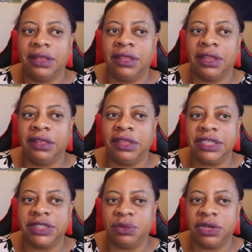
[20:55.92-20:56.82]
that
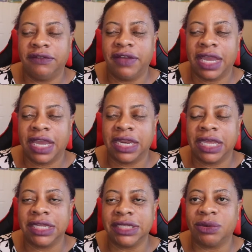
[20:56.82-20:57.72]
this would have had
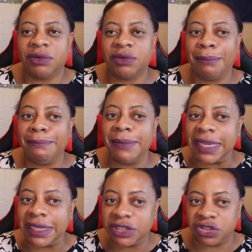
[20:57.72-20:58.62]
any sort of a
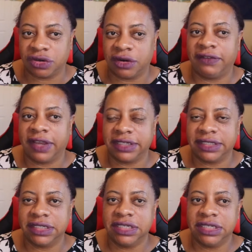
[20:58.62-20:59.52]
major
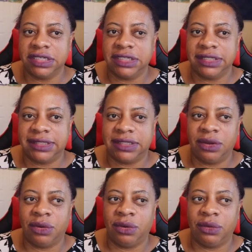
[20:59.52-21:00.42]
effect.
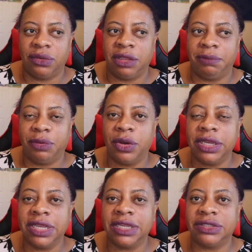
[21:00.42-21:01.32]
So they
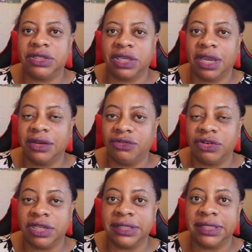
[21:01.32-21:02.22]
pointed to
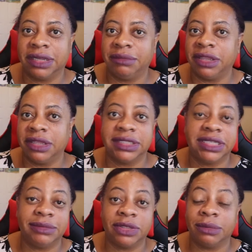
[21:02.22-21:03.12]
countries, and I mean, this
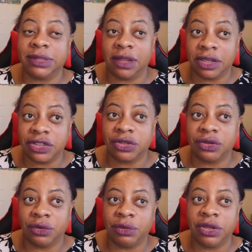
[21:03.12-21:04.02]
seems almost logical when